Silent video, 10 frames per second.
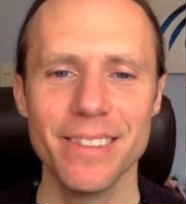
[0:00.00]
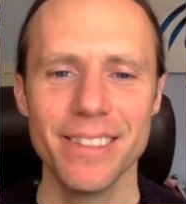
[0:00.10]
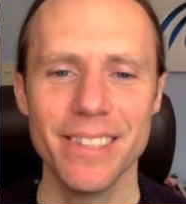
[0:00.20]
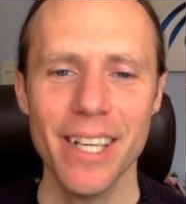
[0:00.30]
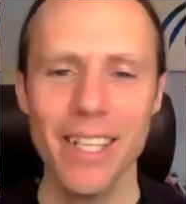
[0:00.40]

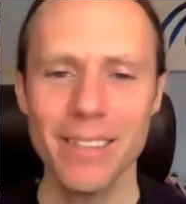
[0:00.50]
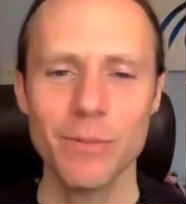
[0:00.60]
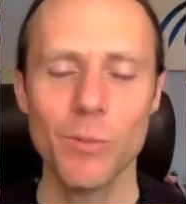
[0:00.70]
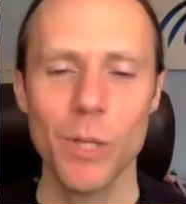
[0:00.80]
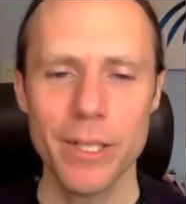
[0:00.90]
Yeah,
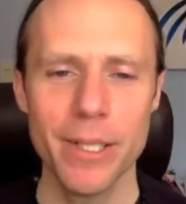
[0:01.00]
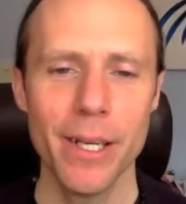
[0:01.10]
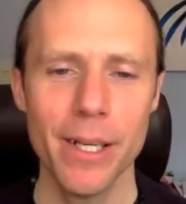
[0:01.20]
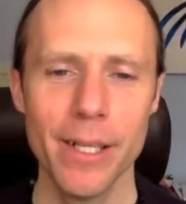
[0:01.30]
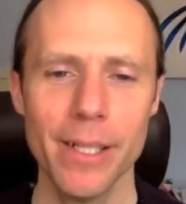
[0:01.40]
what
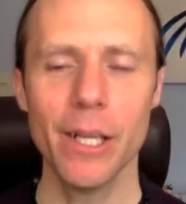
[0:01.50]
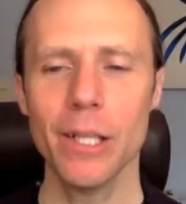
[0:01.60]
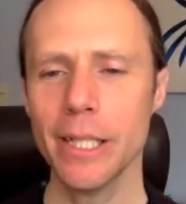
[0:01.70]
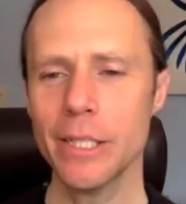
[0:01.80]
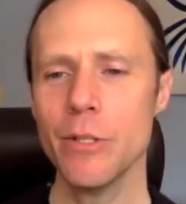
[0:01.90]
I'd
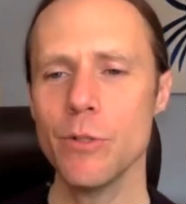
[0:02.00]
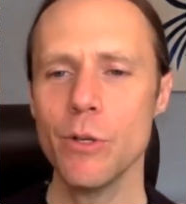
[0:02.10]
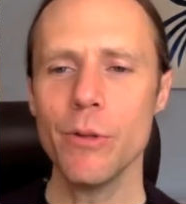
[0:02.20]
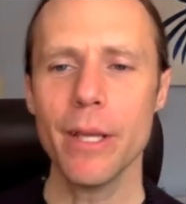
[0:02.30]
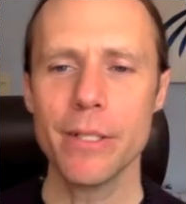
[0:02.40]
like to do two
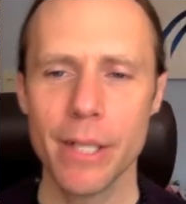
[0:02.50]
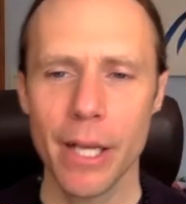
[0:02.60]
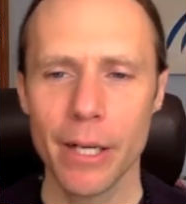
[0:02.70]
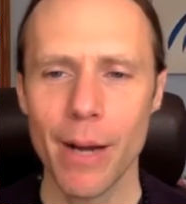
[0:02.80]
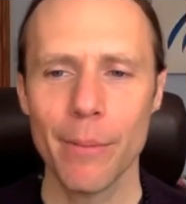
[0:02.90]
things to kind
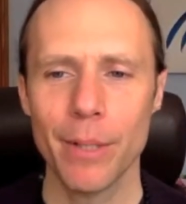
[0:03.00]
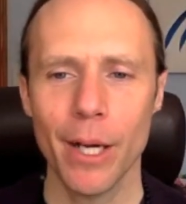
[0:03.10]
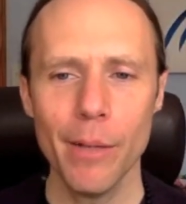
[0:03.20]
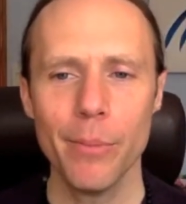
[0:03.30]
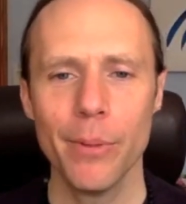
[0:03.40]
of wrap it
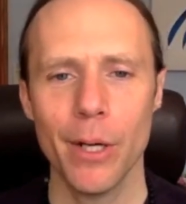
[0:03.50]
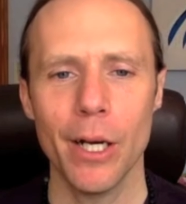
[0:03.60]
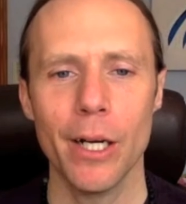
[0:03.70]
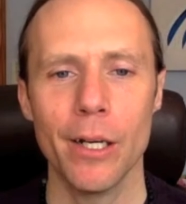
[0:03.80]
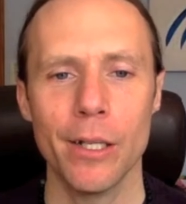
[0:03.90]
up.
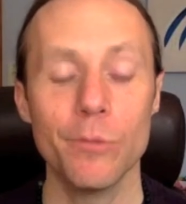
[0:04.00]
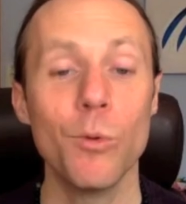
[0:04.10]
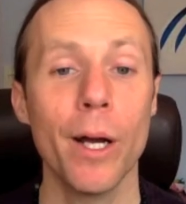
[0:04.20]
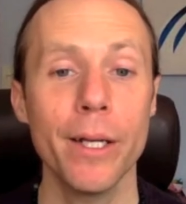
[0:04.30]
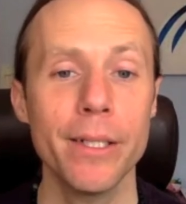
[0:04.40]

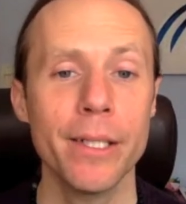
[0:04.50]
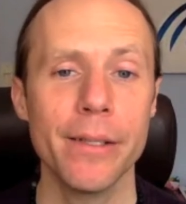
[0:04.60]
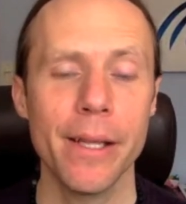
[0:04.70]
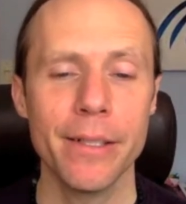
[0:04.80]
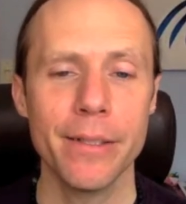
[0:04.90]
One
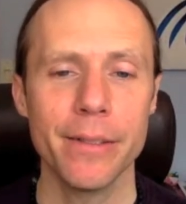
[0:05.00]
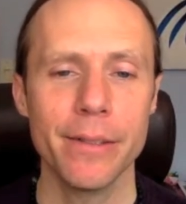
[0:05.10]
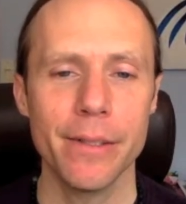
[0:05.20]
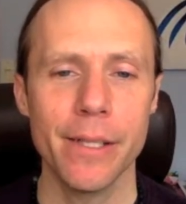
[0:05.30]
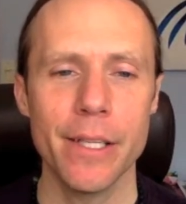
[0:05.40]

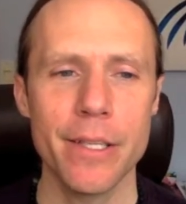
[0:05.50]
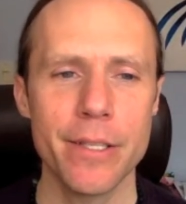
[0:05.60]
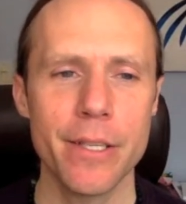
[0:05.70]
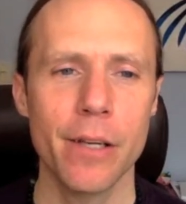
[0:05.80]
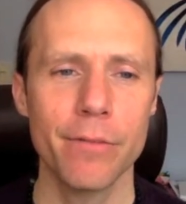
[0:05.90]
is
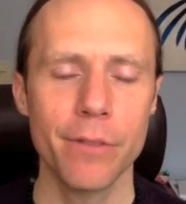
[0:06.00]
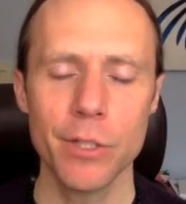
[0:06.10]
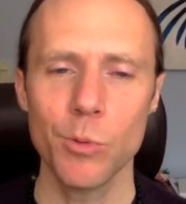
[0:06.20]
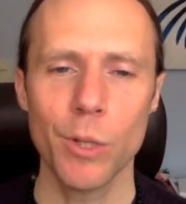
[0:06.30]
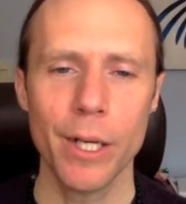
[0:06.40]
first
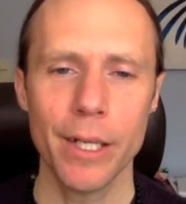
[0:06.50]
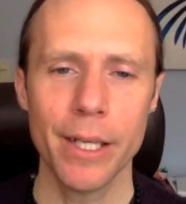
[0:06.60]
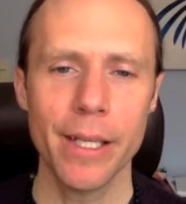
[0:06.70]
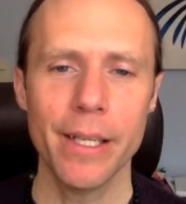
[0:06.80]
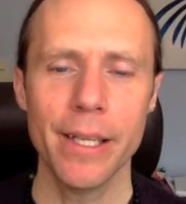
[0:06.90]
we'll kind of
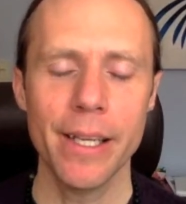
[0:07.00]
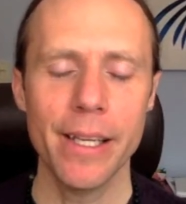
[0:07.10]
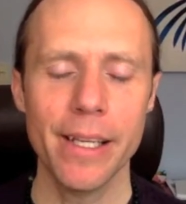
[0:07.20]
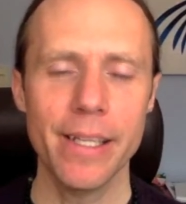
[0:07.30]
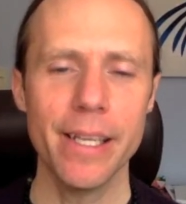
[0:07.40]

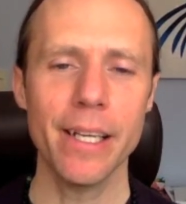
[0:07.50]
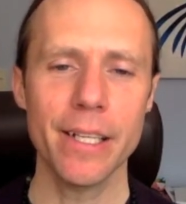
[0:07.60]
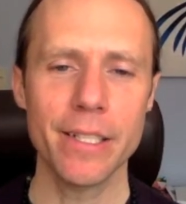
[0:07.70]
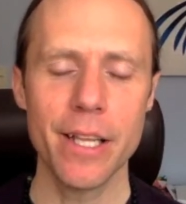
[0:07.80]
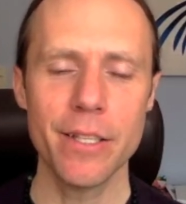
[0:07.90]
get a
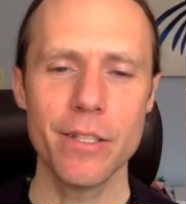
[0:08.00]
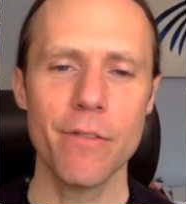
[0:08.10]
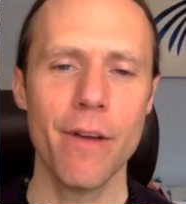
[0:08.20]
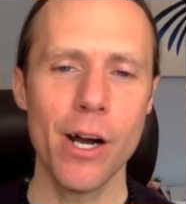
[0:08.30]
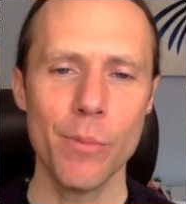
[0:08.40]
sense of
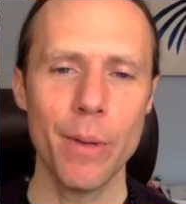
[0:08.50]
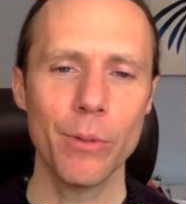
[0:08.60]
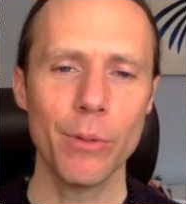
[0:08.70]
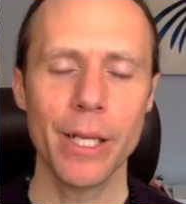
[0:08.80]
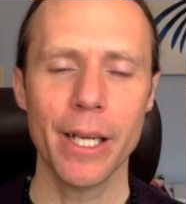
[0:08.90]
how people
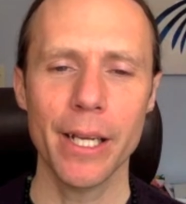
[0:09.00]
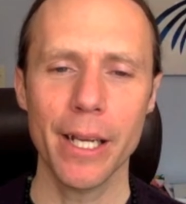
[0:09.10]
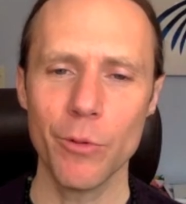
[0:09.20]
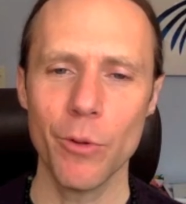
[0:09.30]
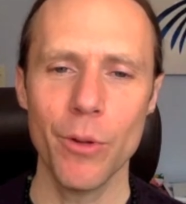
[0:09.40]
can
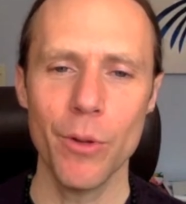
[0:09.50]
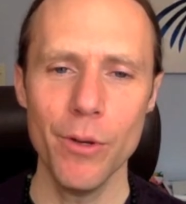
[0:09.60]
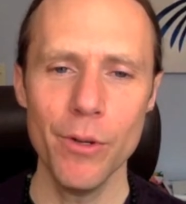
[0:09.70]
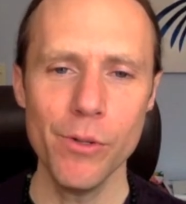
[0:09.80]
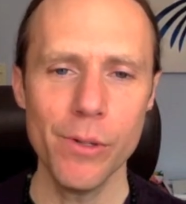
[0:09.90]
connect with
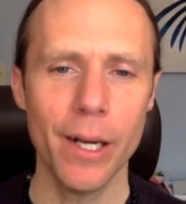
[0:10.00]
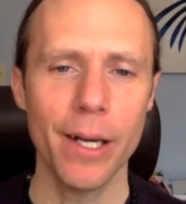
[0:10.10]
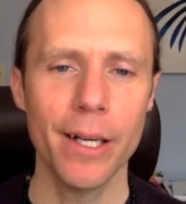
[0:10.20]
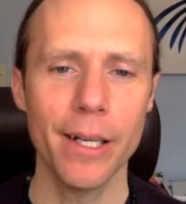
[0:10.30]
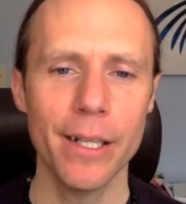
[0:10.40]
you,
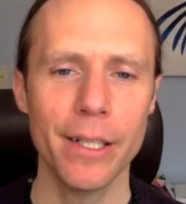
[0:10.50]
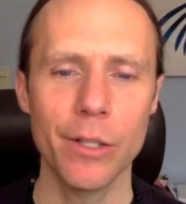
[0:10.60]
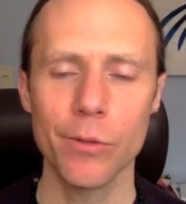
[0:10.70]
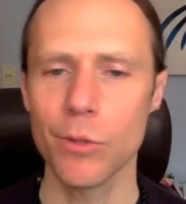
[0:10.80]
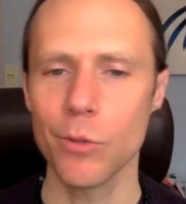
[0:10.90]
you know,
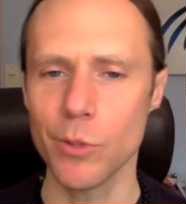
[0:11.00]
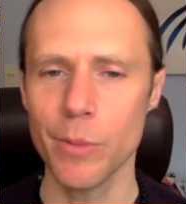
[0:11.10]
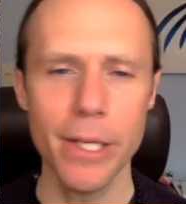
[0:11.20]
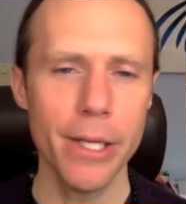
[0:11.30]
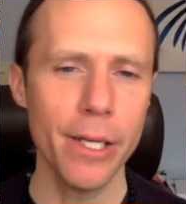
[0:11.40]
social
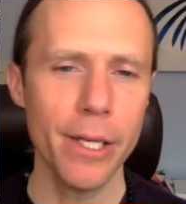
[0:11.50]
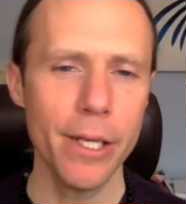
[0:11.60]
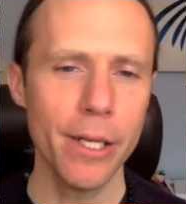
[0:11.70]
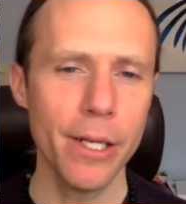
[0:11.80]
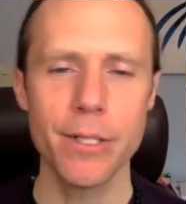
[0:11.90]
media,
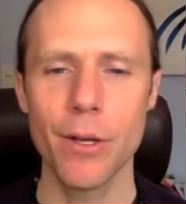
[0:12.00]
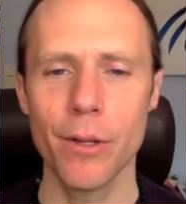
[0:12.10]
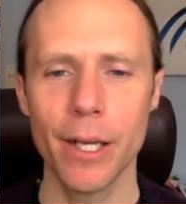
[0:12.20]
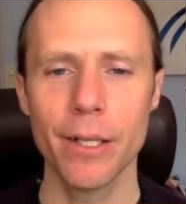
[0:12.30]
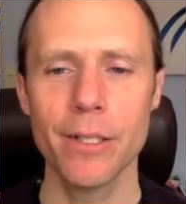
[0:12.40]
websites, all
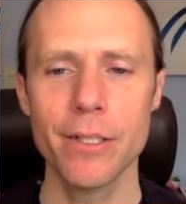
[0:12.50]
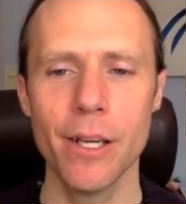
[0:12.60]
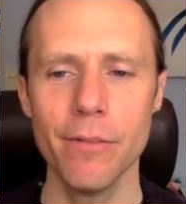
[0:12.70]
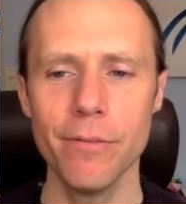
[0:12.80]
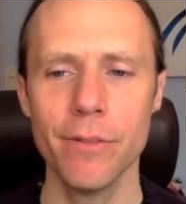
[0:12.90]
that kind of
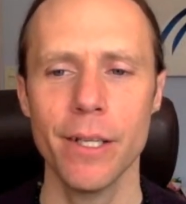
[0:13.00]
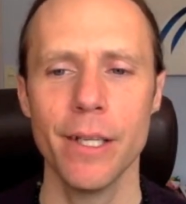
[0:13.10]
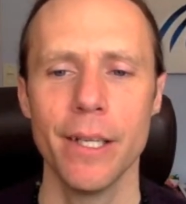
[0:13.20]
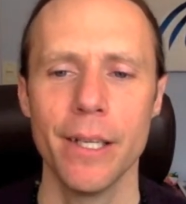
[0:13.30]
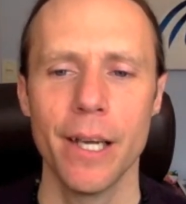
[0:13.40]
stuff.
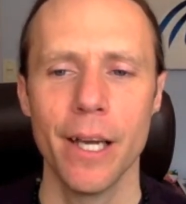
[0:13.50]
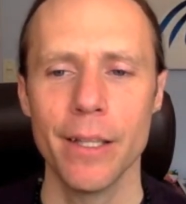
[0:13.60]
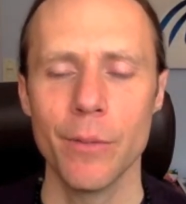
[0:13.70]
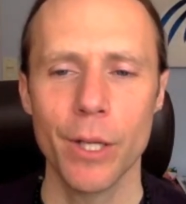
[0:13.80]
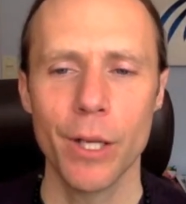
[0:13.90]
And then
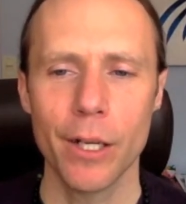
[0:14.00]
we got a